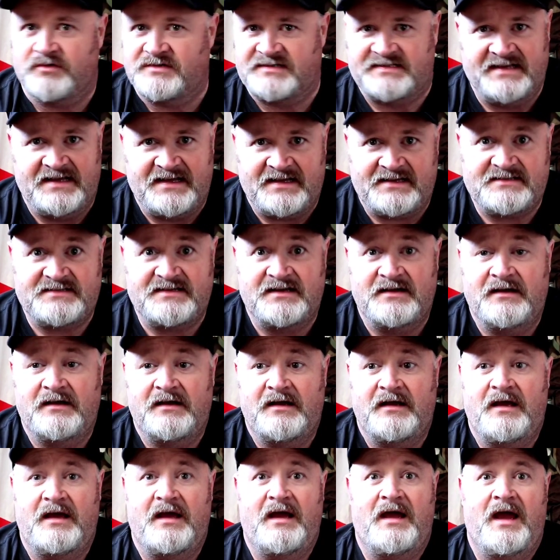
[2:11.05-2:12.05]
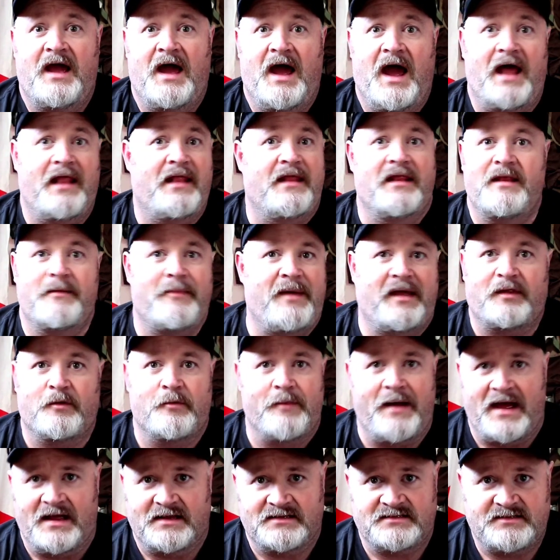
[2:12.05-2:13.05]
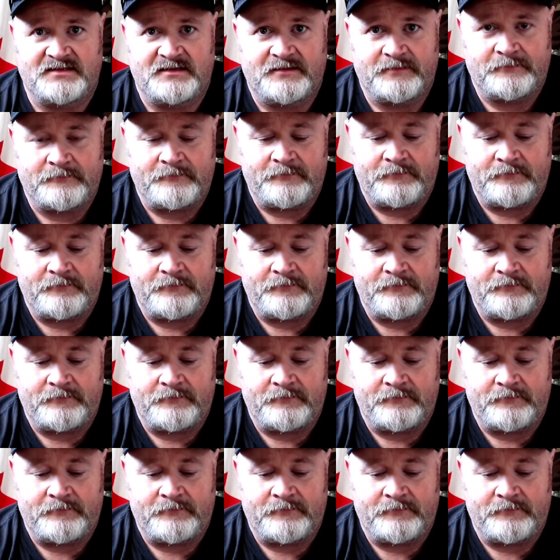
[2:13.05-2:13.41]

or 6, and then they make their bands.